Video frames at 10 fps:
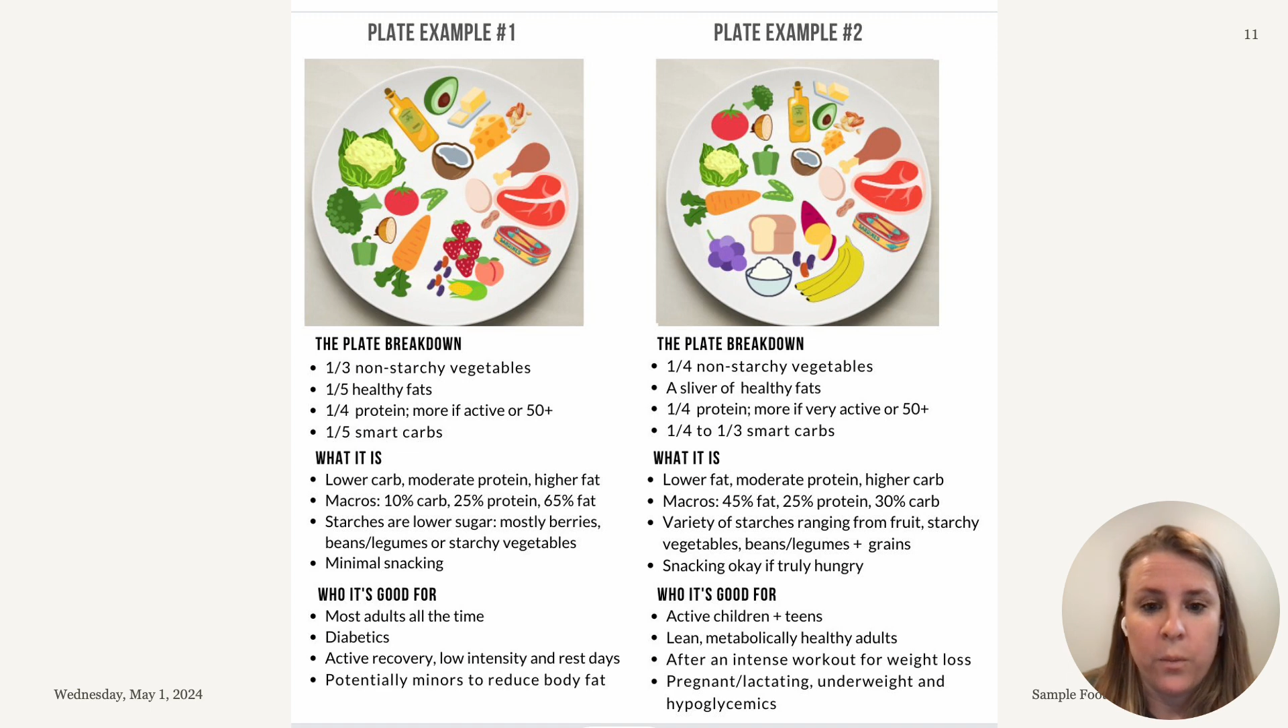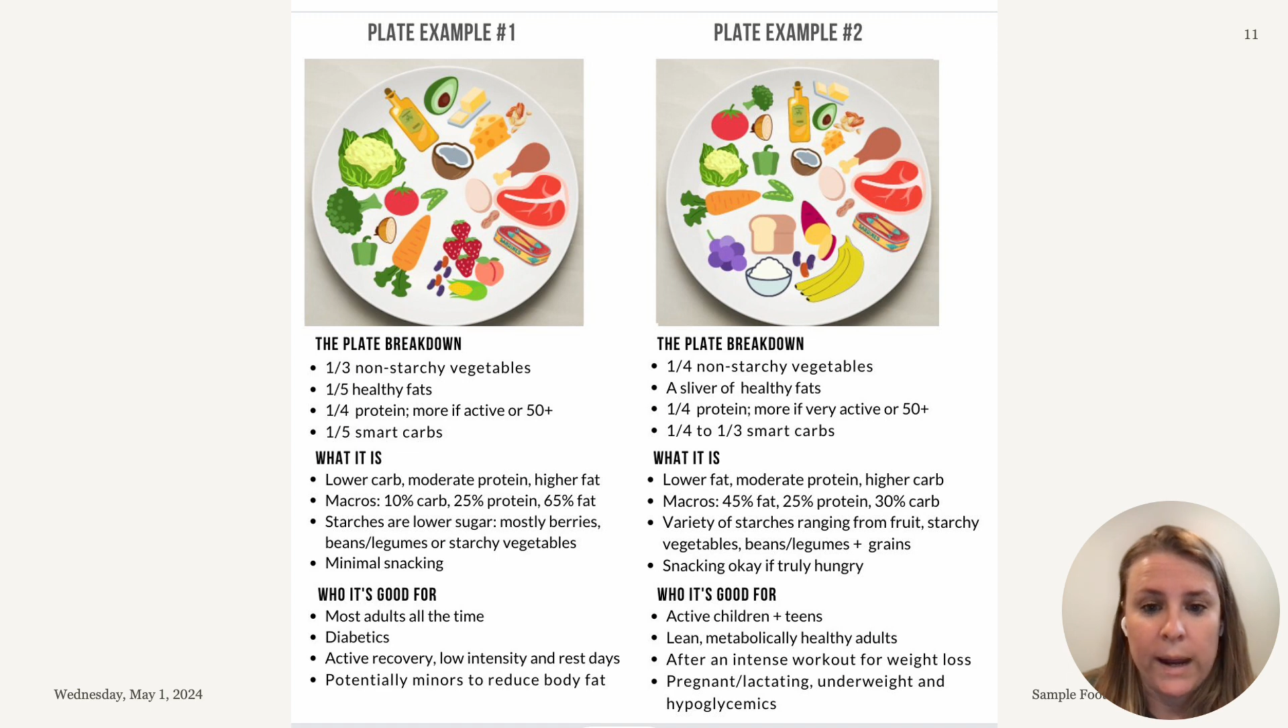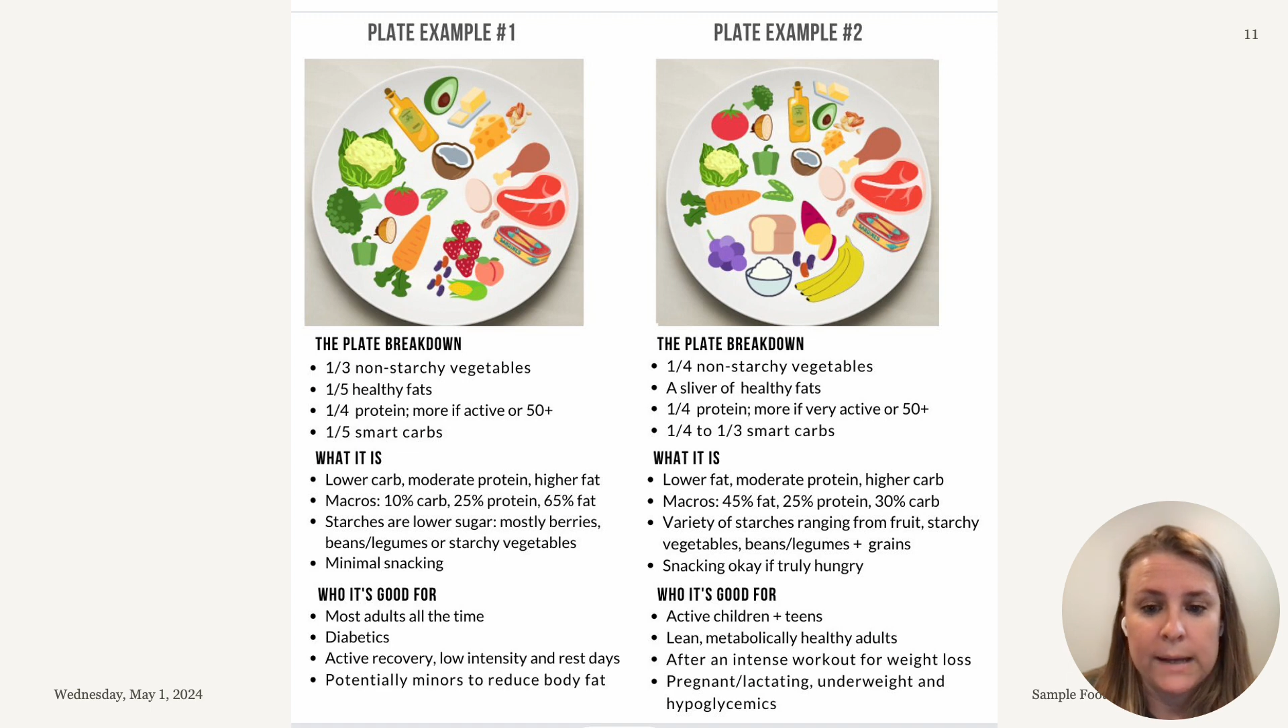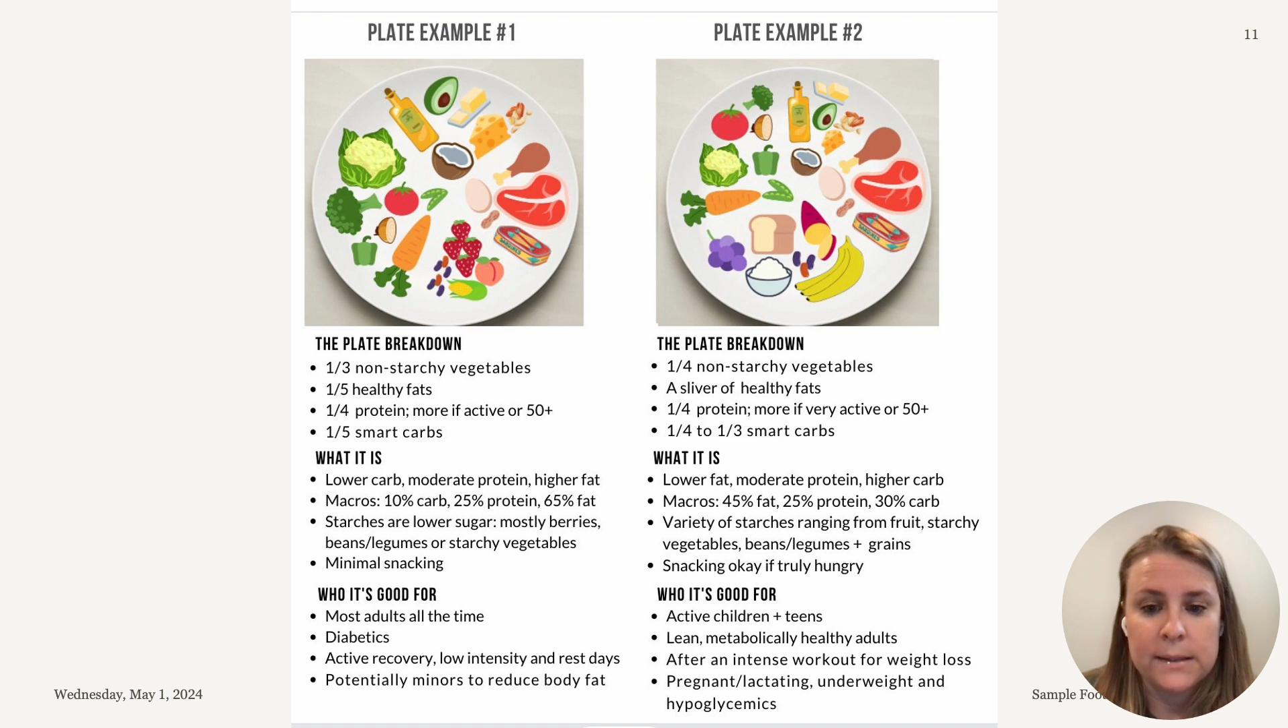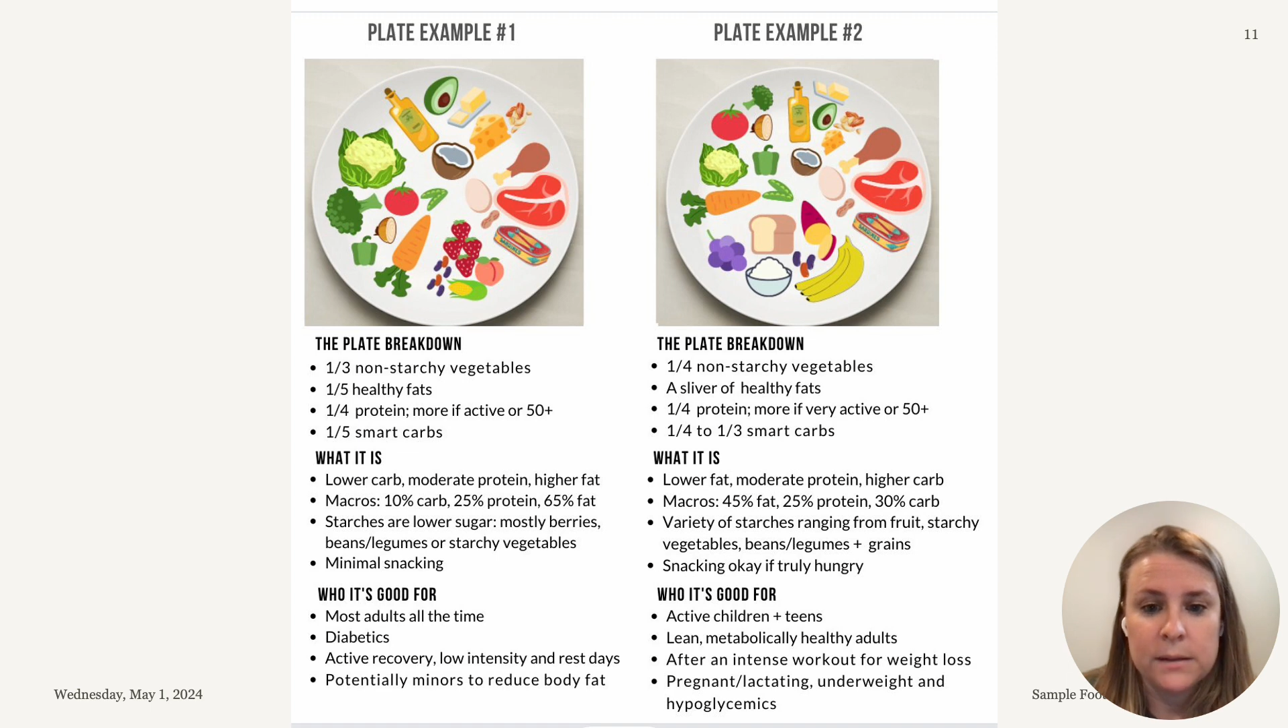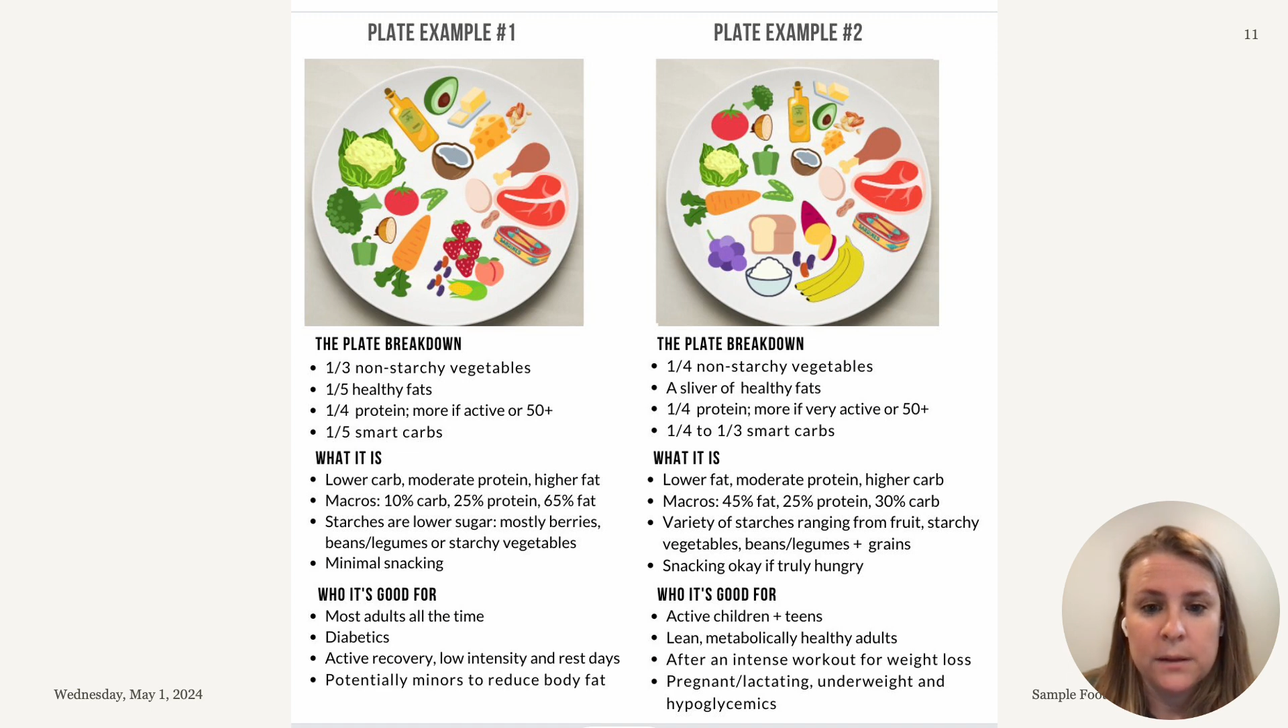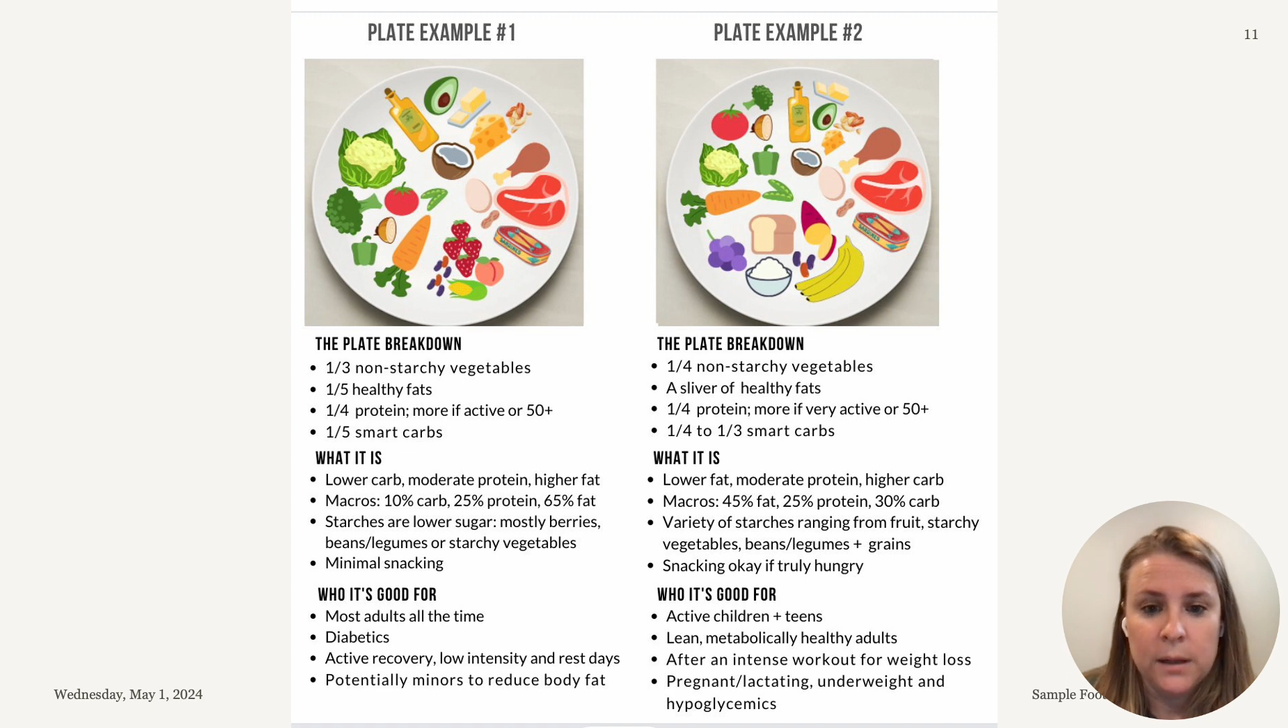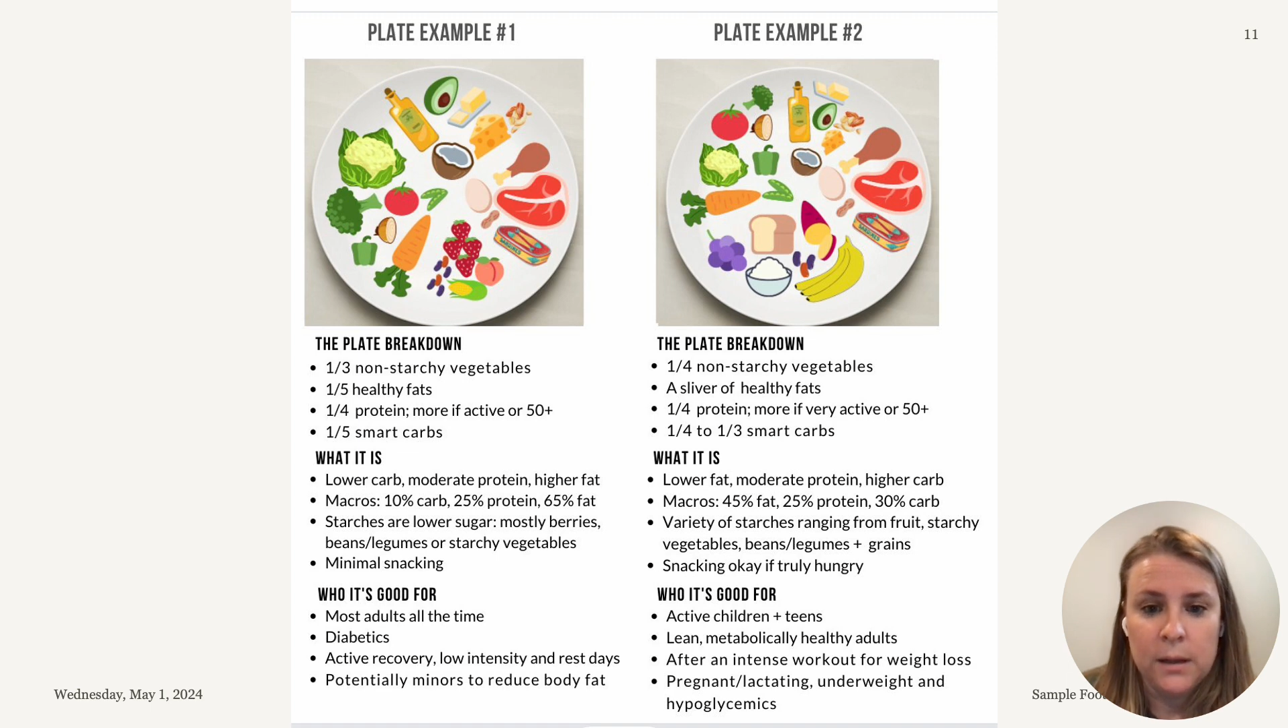weight.